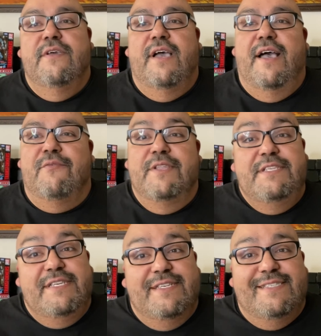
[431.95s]
I really
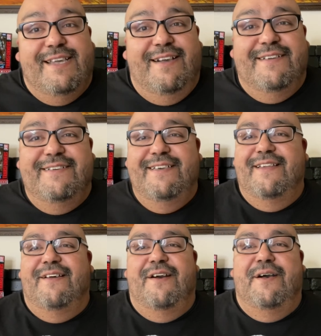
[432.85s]
dig Saga
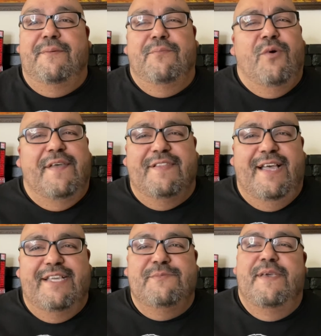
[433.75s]
and um, Y: The
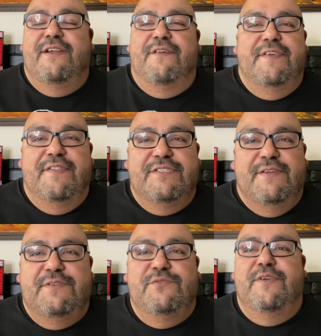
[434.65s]
Last Man, all the other
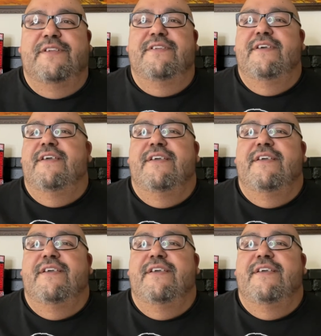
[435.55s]
stuff he's written,